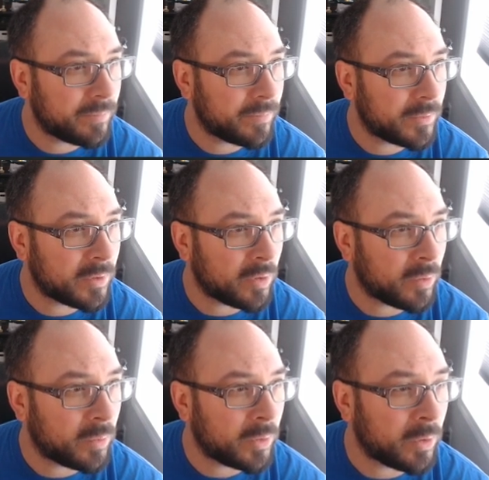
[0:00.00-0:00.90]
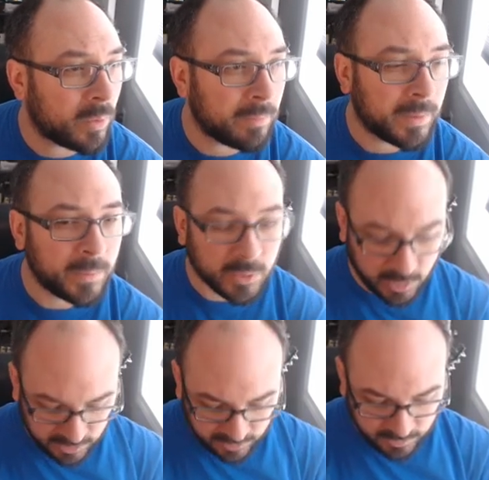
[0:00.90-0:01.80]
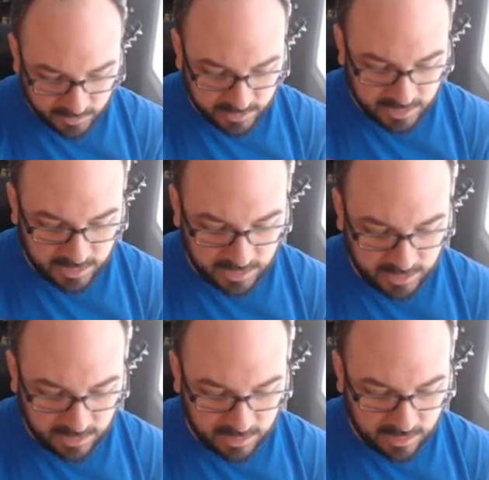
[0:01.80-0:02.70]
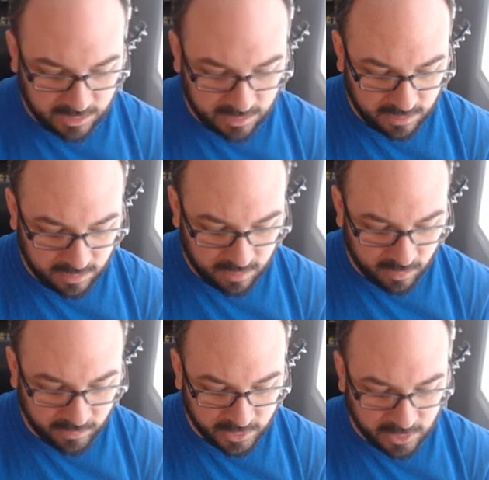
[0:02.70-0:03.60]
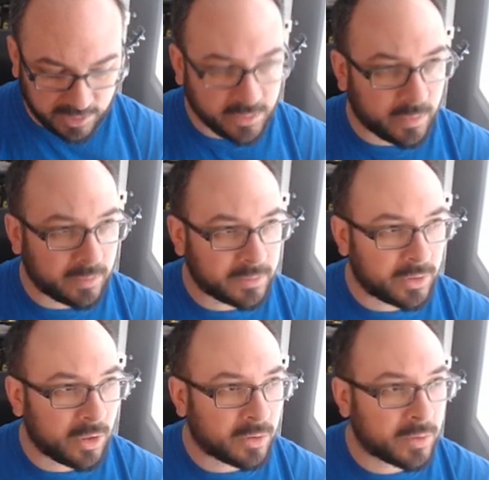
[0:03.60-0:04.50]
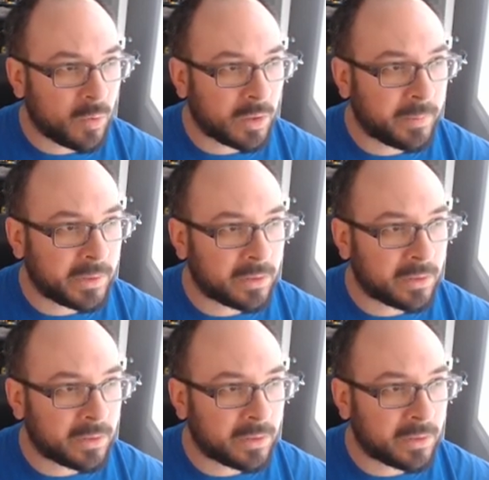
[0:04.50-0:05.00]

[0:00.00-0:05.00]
you know what, maybe we should just use the official Xwing squad builder.